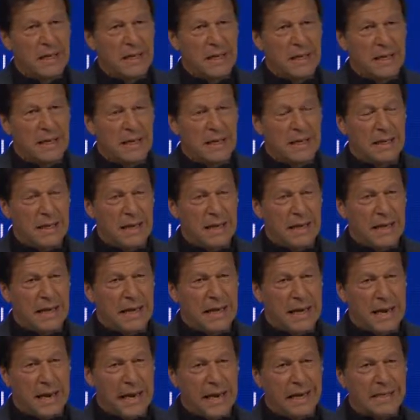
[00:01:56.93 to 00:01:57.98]

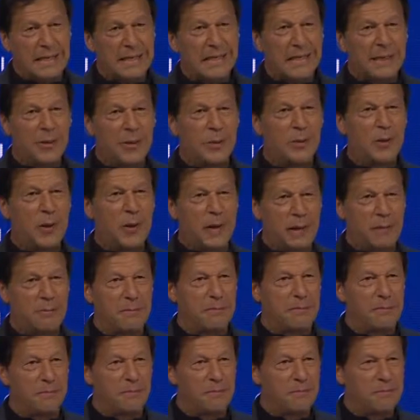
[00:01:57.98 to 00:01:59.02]
And as I grew
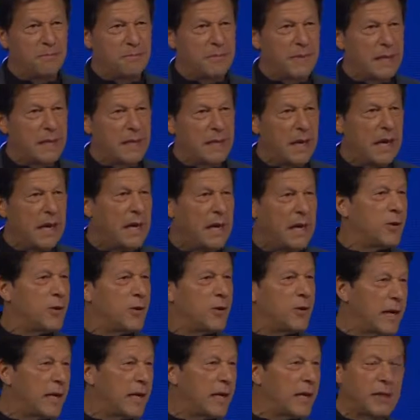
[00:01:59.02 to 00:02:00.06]
up, I had
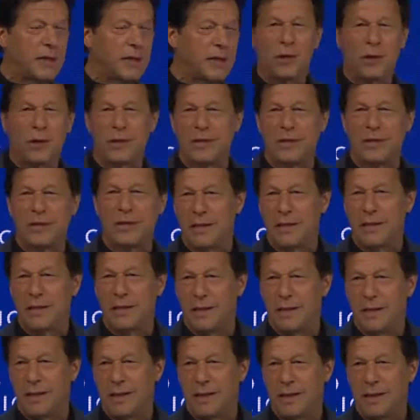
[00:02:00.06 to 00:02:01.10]
no idea what
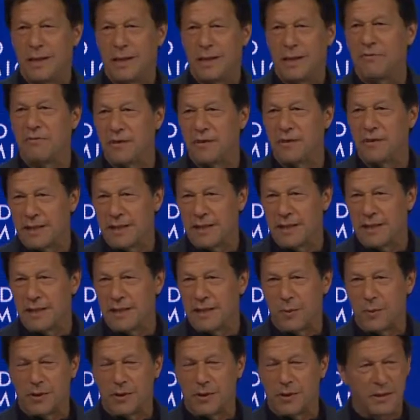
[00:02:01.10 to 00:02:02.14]
a welfare state
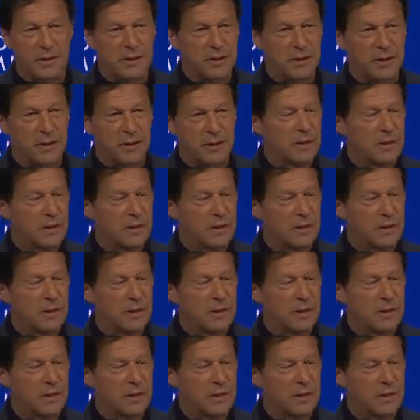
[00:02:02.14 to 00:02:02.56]
was.